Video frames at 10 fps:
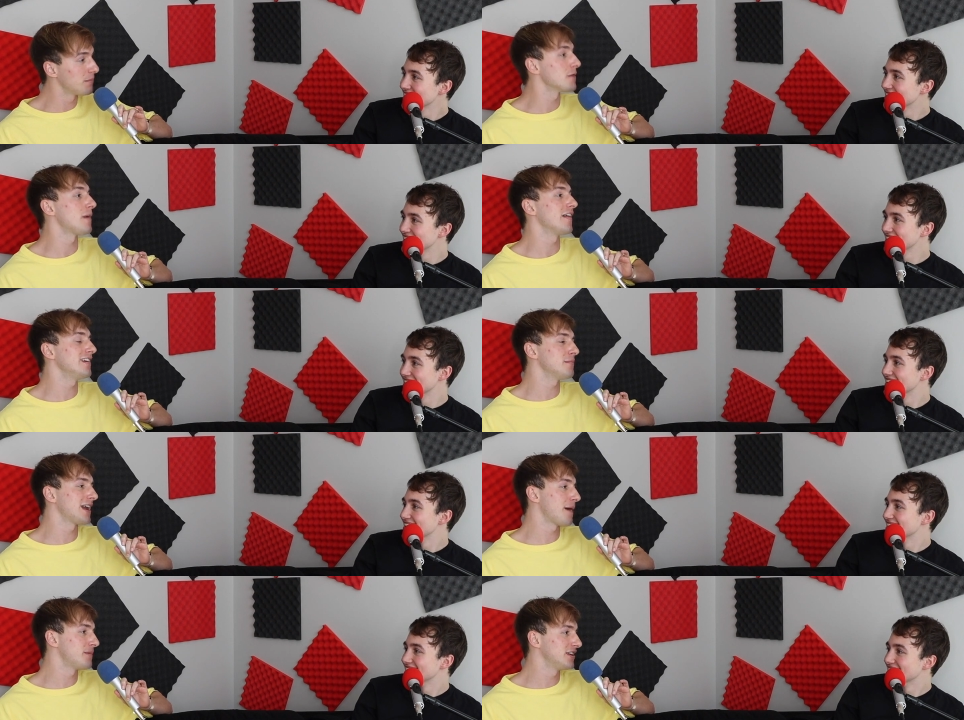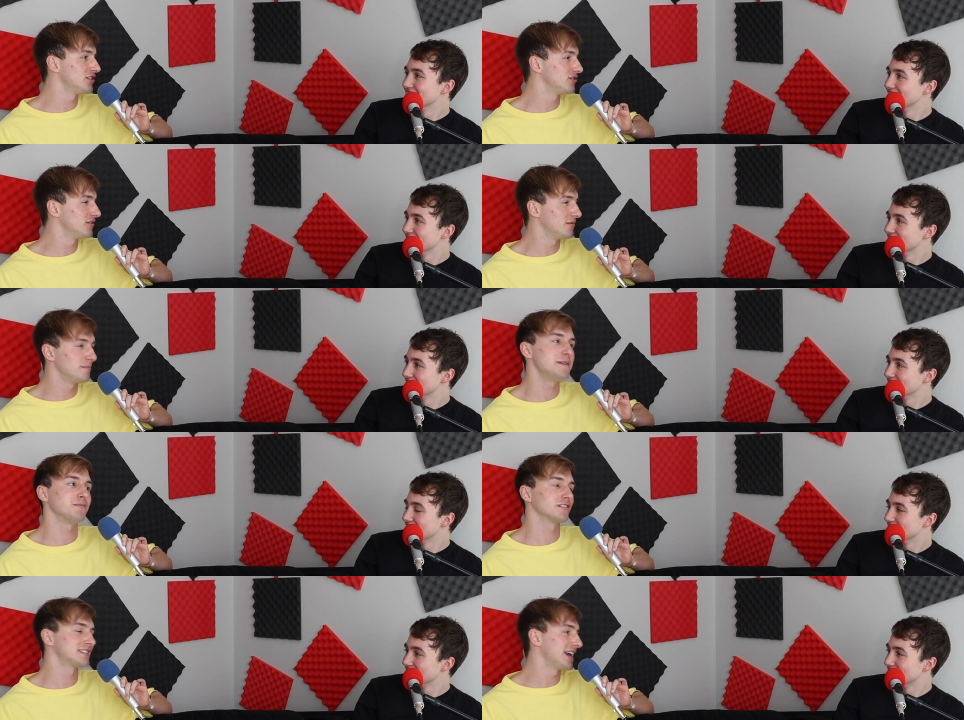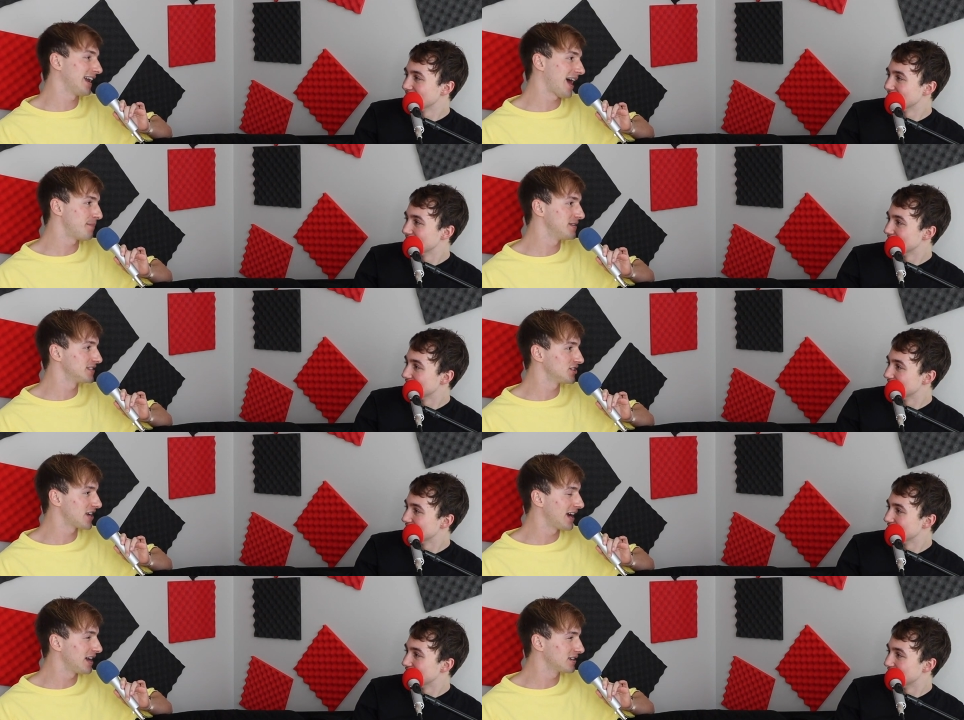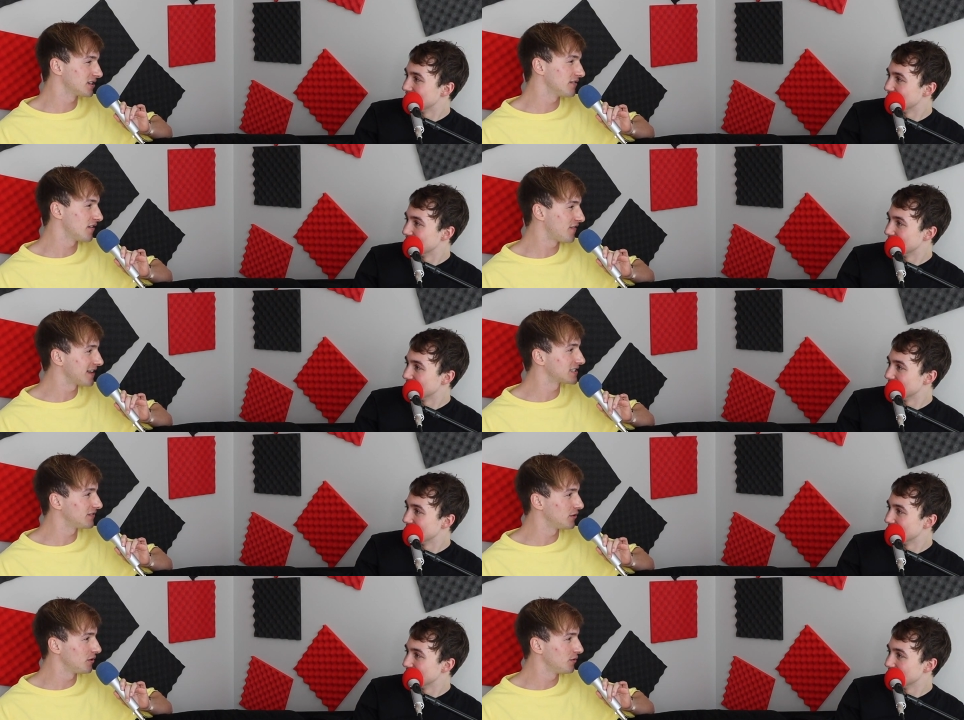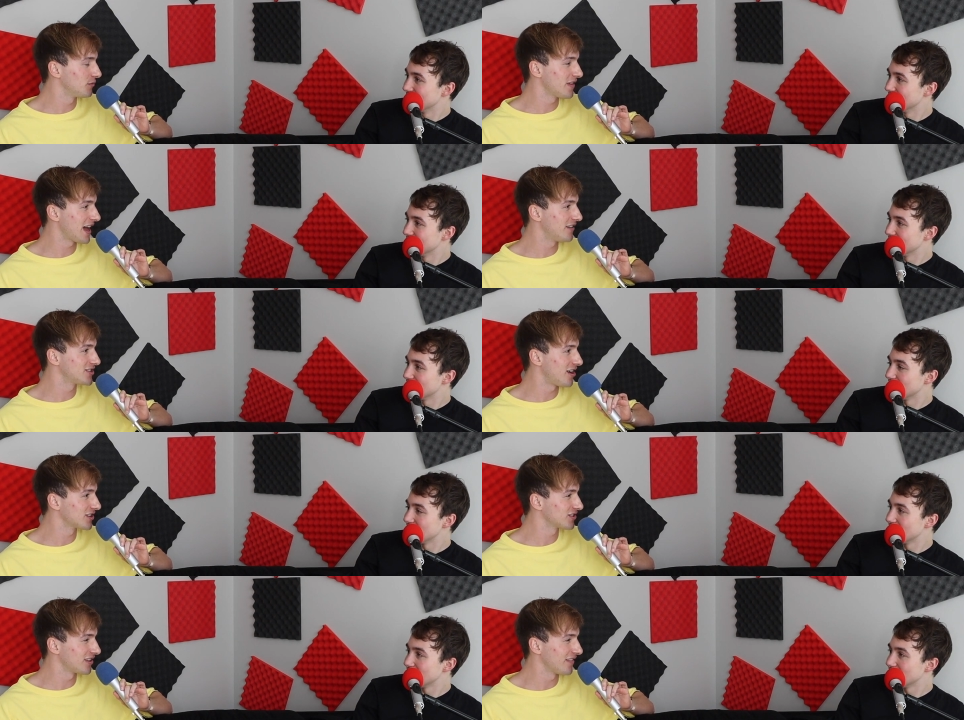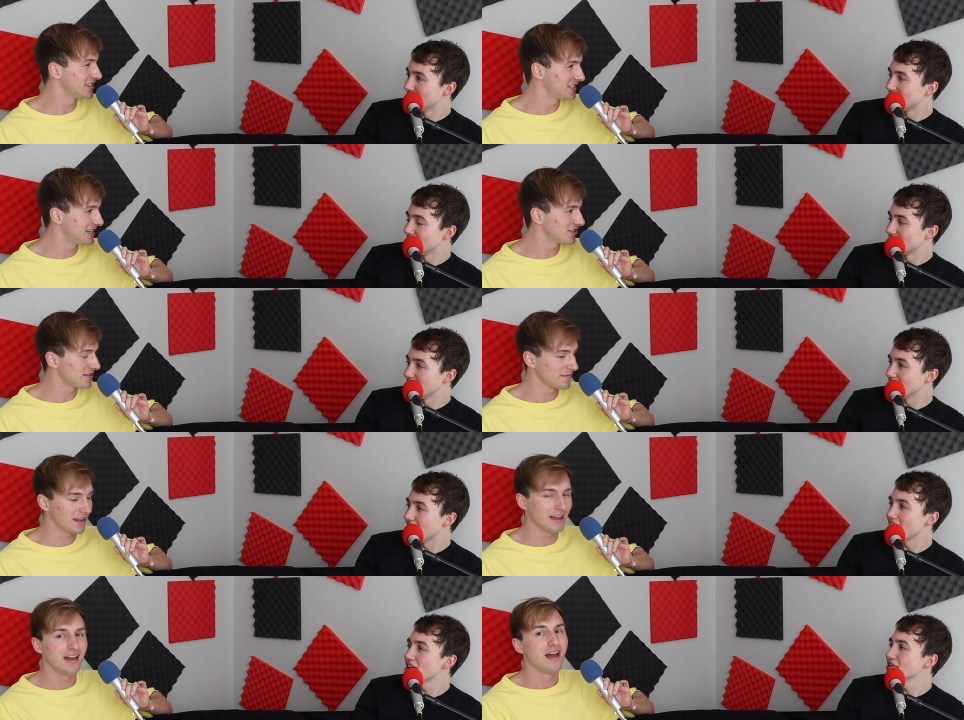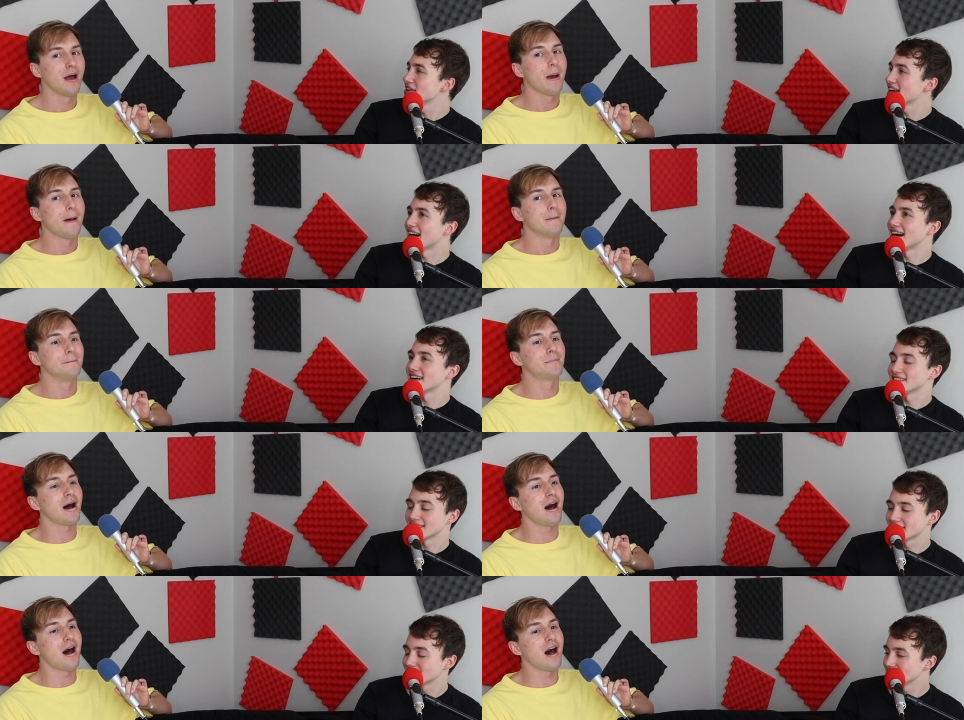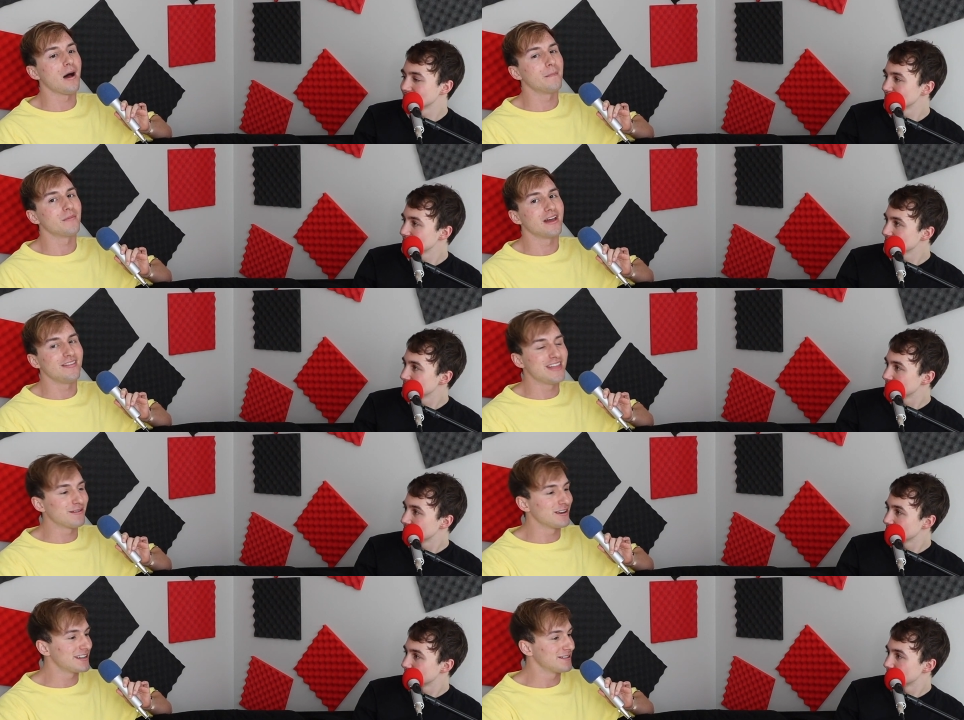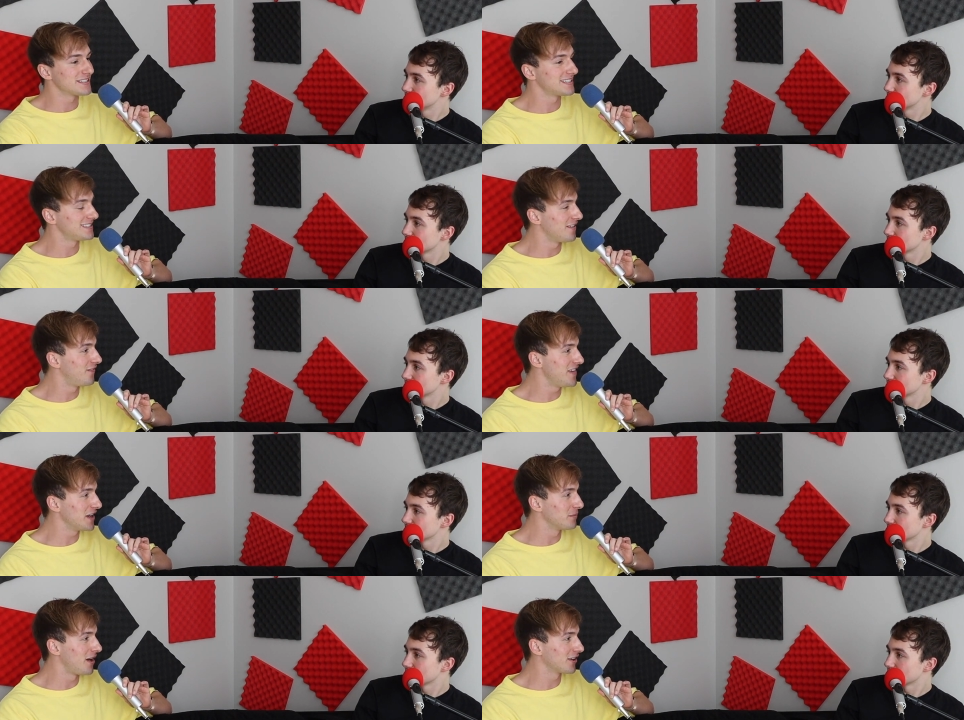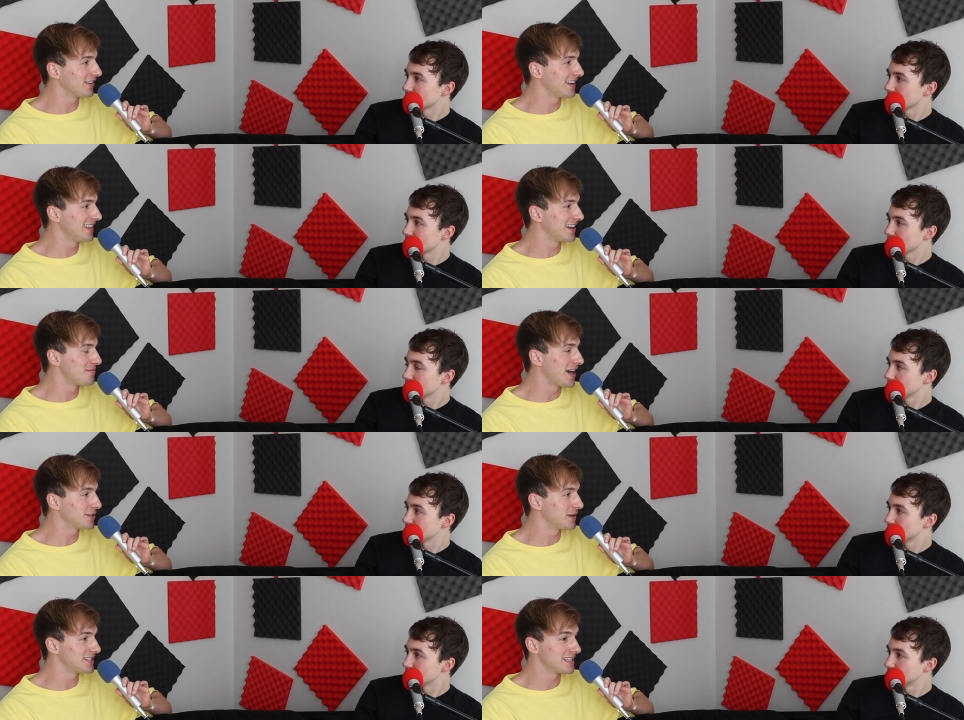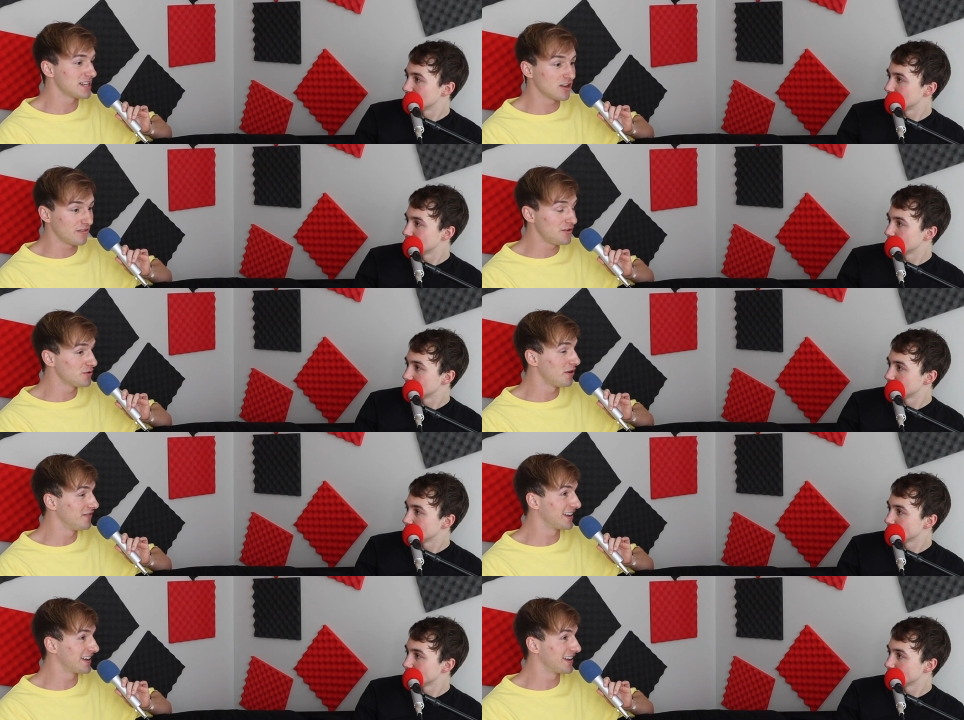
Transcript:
Speaker 1: but it, I think it might happen in people say it happens in China because they have a festival where they have dogs run around the city or something. Oh yeah. But um, there were there was this fear mongering thing on MySpace that said if you go on